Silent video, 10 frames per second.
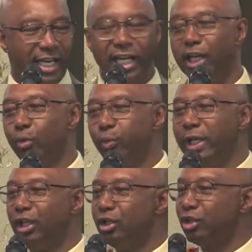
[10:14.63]
And if
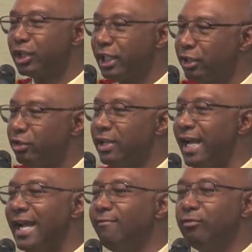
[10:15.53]
we look into
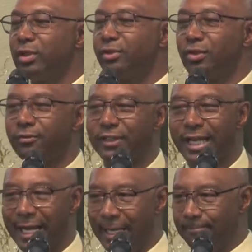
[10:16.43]
the annals of
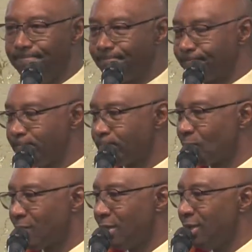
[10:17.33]
time,
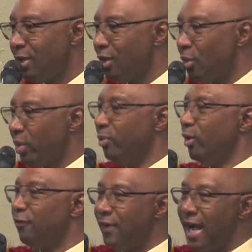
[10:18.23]
we
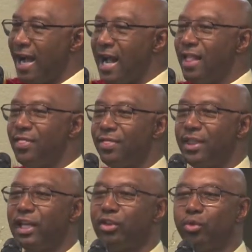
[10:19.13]
will find
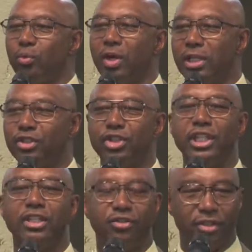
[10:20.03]
this one
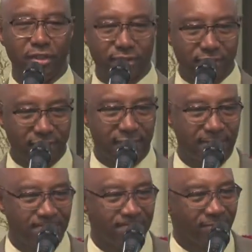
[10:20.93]
Jesus
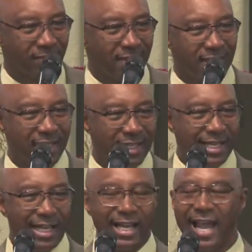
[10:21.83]

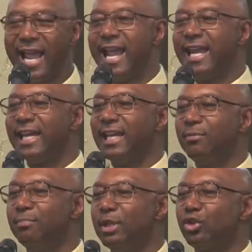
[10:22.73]

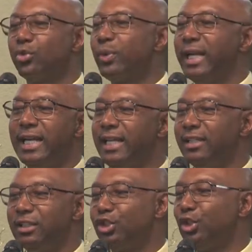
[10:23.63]
hanging
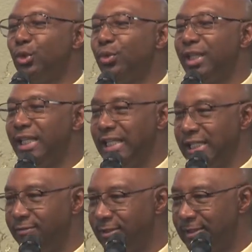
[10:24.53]
between two
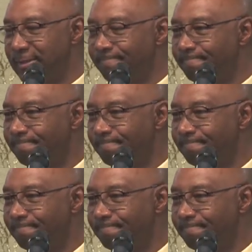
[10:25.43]
thieves,